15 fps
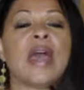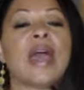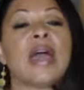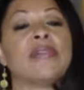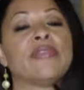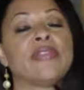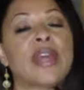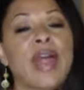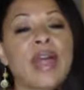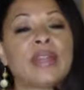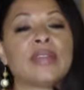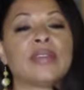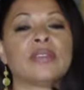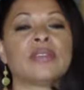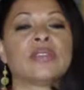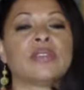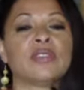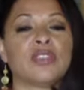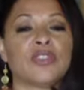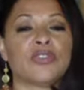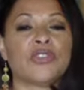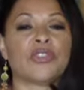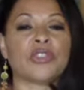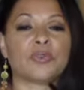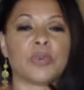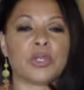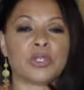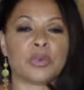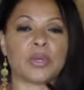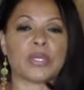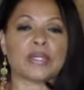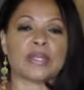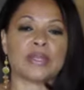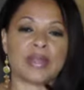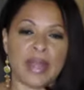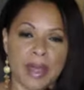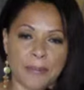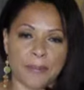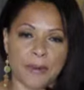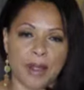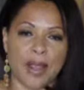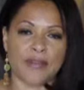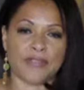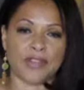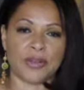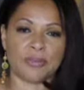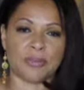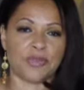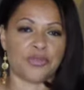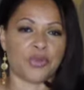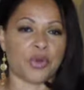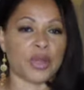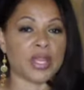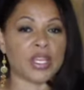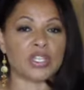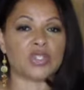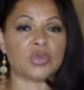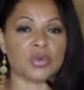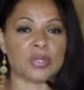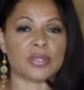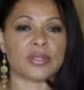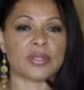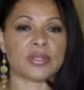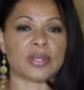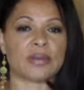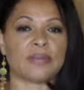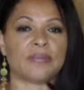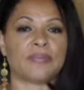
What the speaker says: and that is the difference between the net profit before interest.